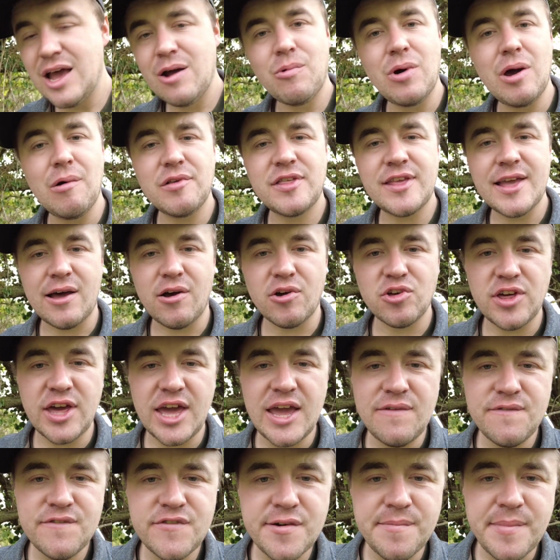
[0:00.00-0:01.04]
where it tells you
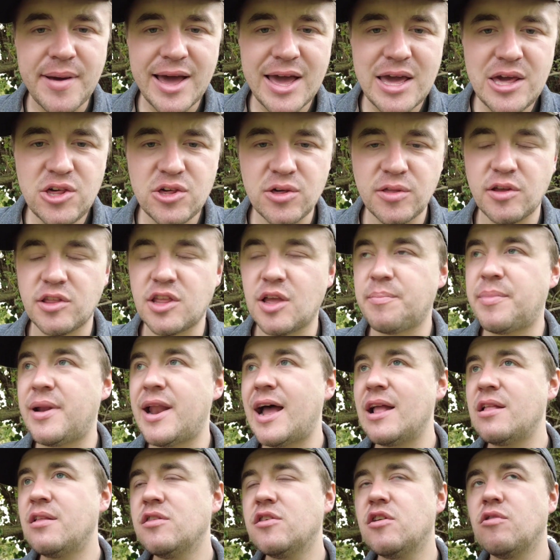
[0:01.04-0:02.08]
information of the
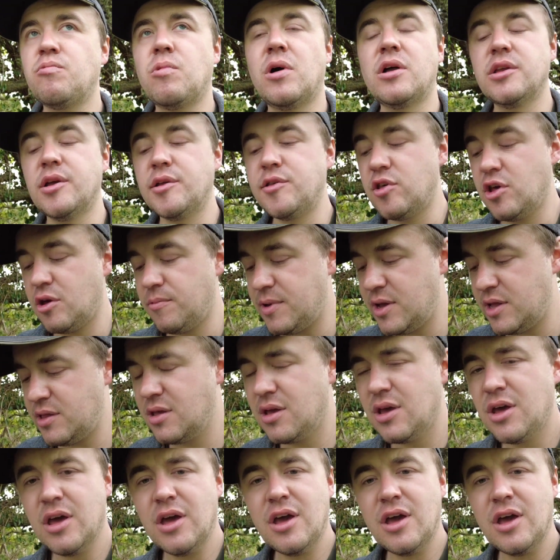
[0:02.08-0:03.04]
plans of what they're doing.